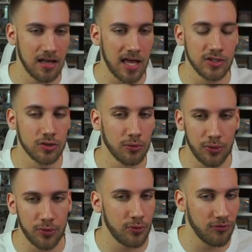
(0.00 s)
and you don't
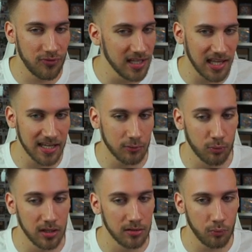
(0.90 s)
feel like it
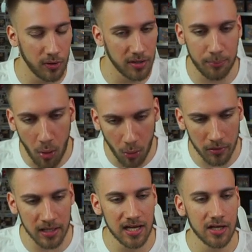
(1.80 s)
will win the
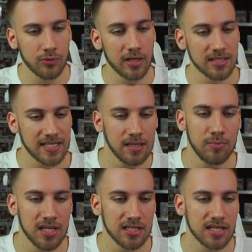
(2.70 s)
poll, you can send
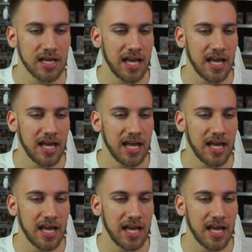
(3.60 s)
me it.